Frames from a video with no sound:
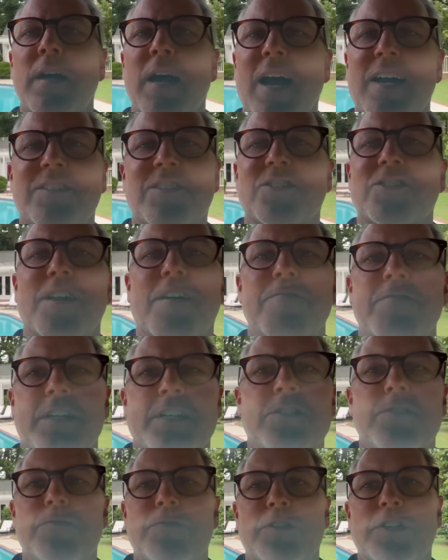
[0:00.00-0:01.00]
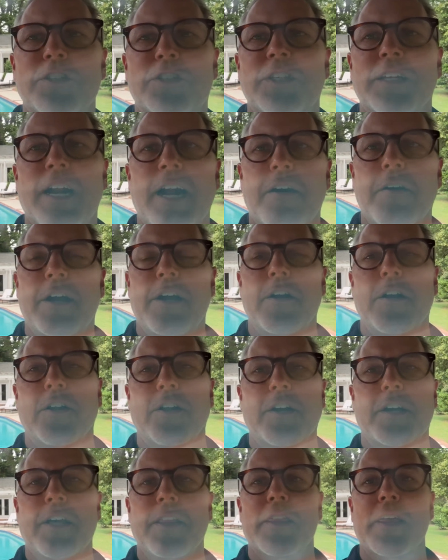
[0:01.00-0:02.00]
I just love this. Just sit out here and
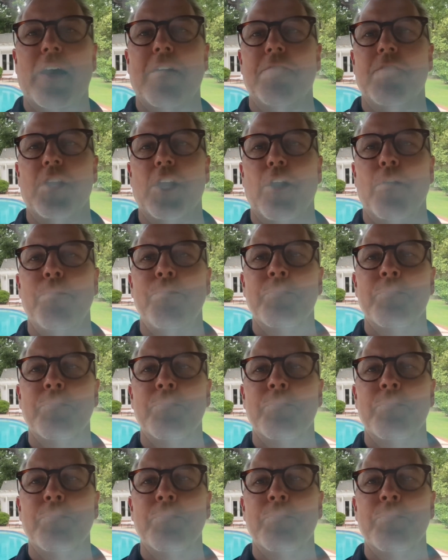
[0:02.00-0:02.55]
look at that view.